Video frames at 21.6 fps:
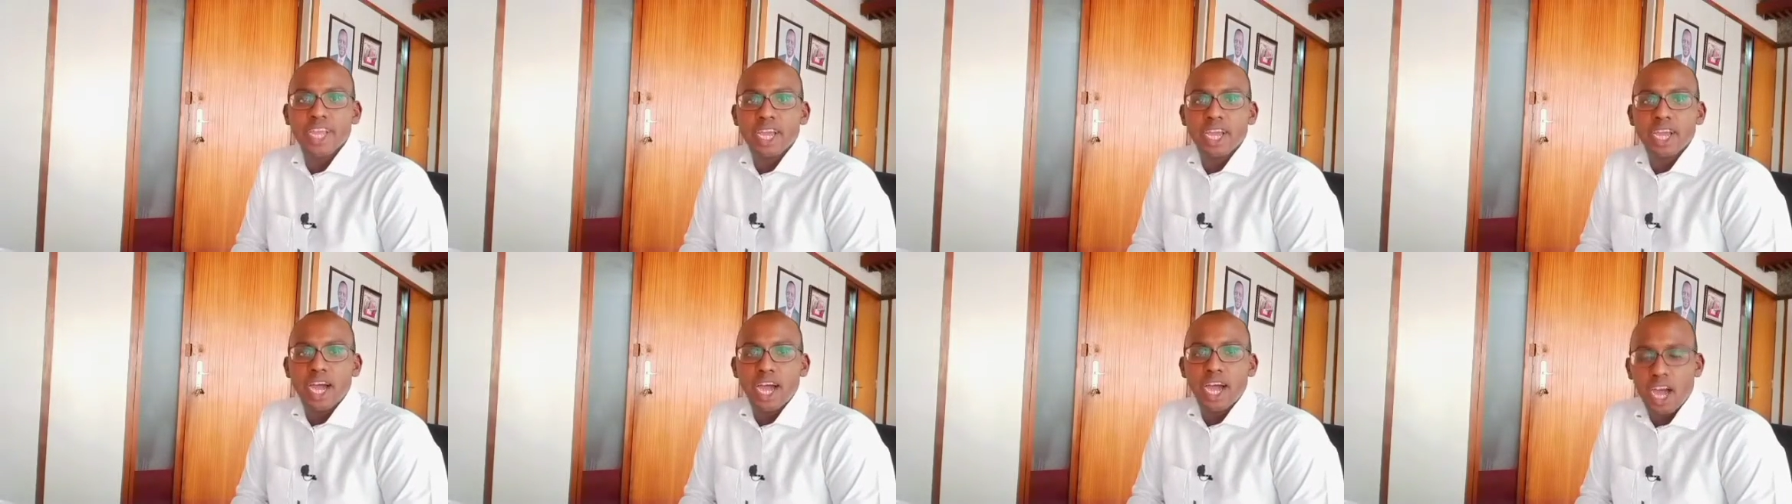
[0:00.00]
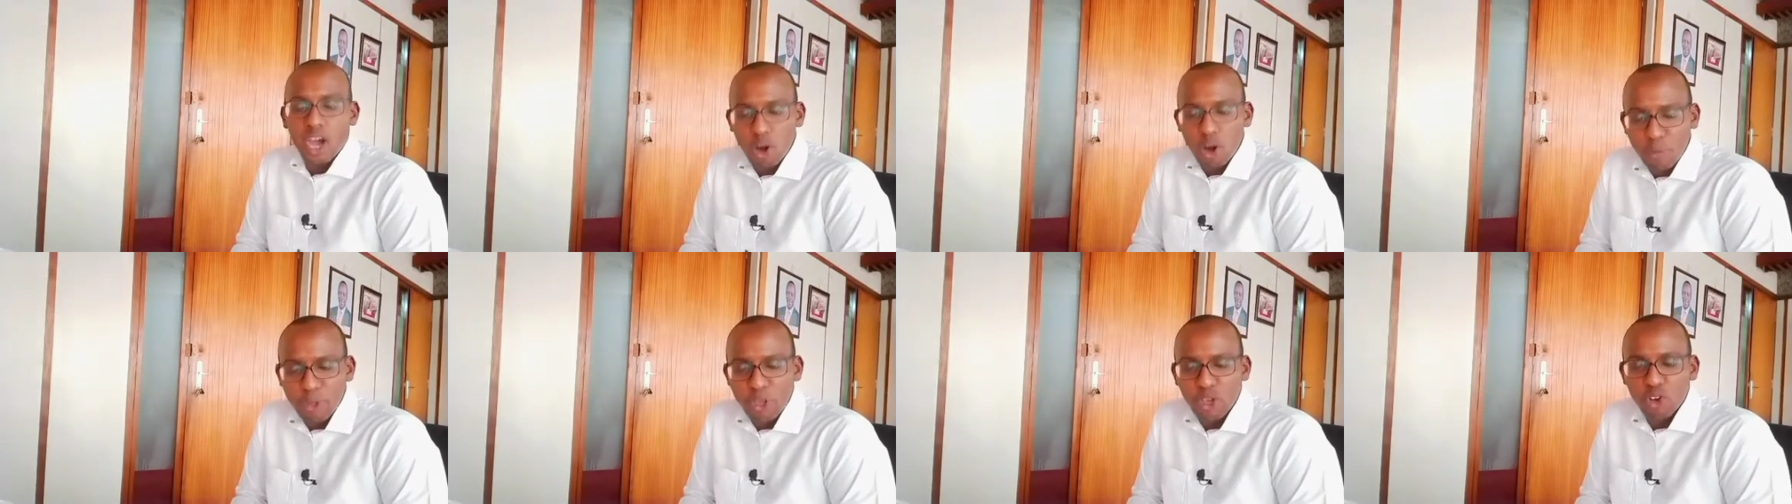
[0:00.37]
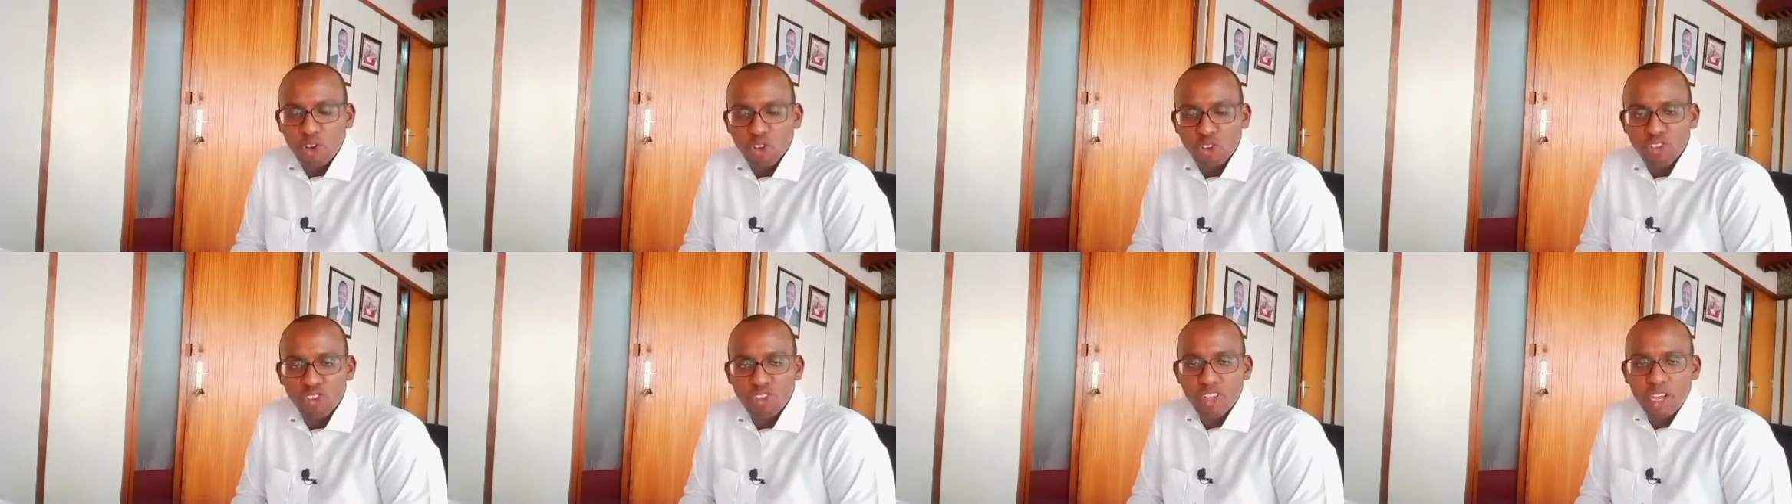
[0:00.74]
I'll be your
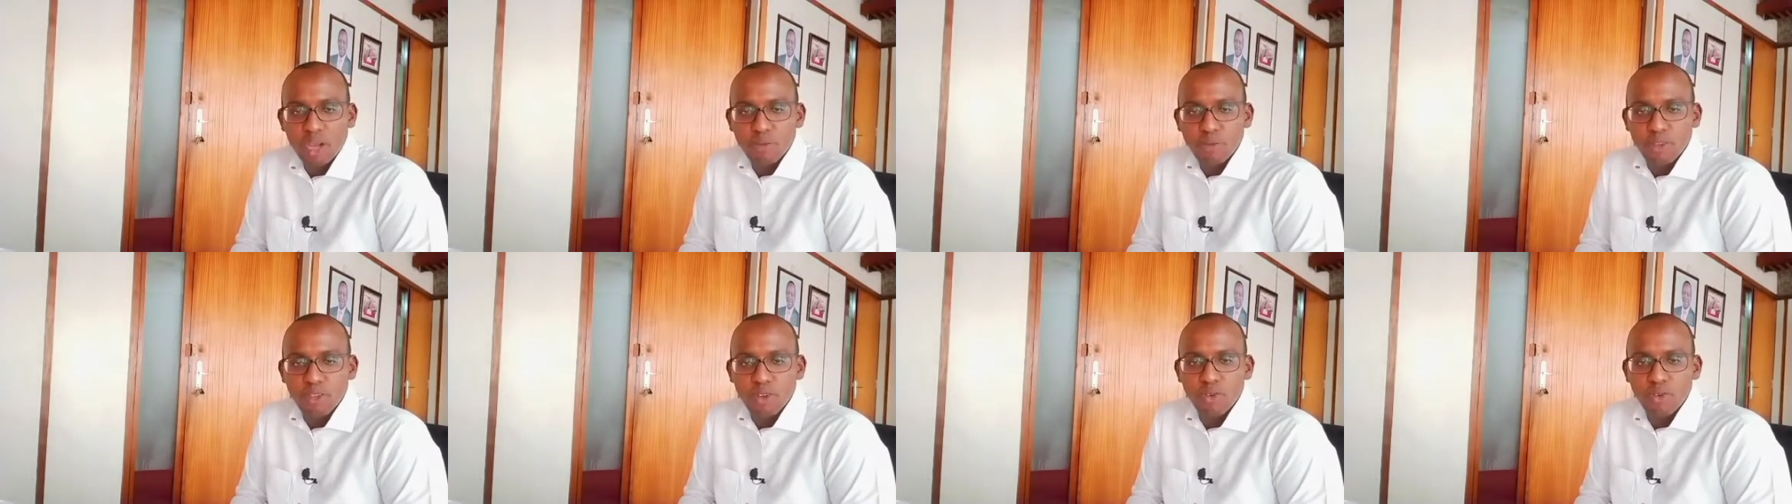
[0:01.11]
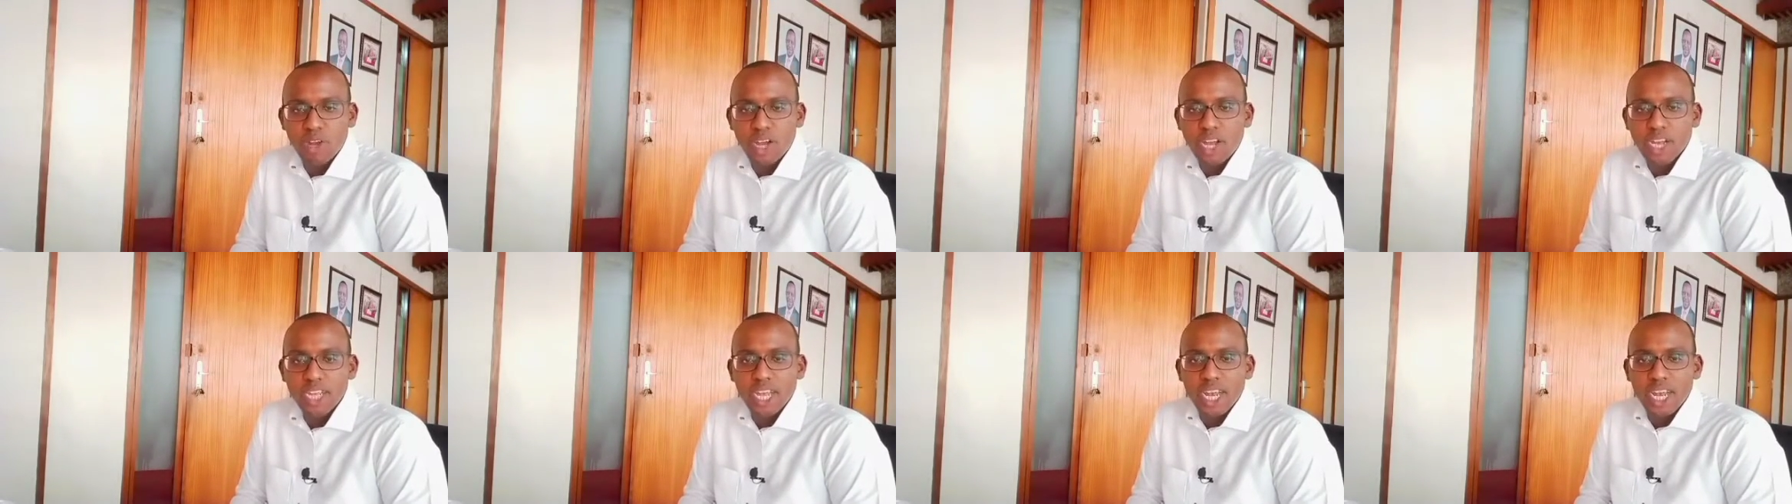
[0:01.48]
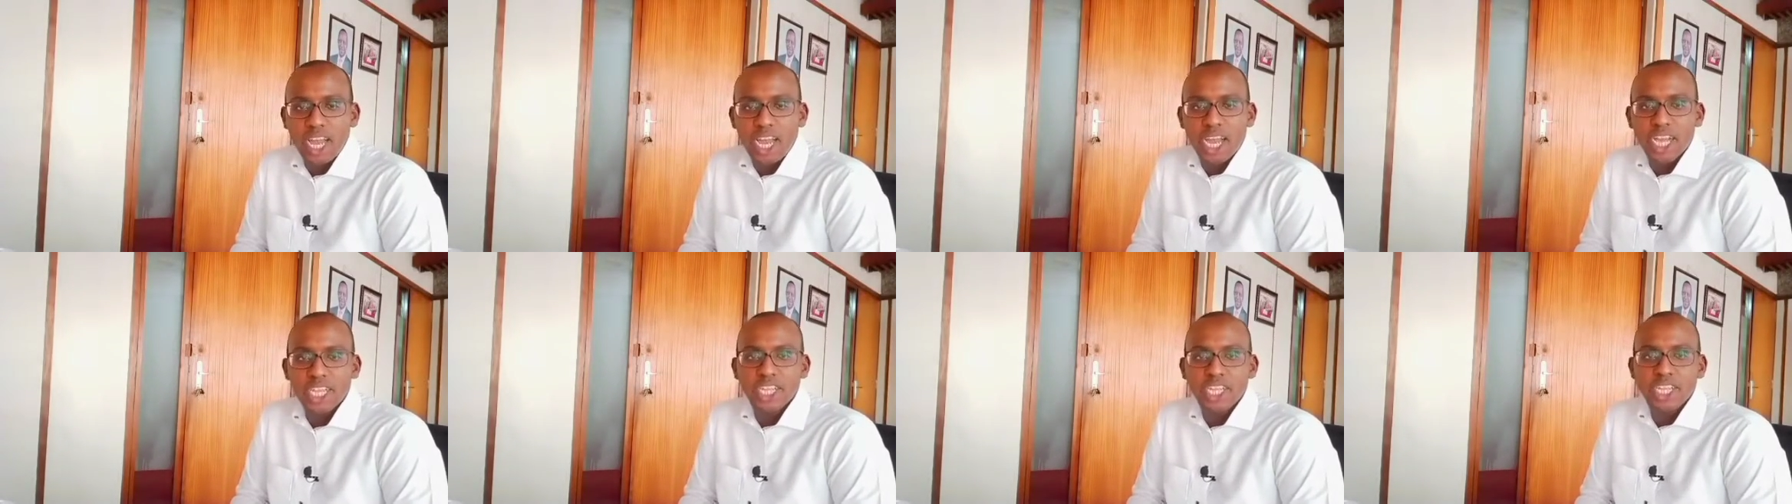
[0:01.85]
host, Abdinur Ali Al-Haji.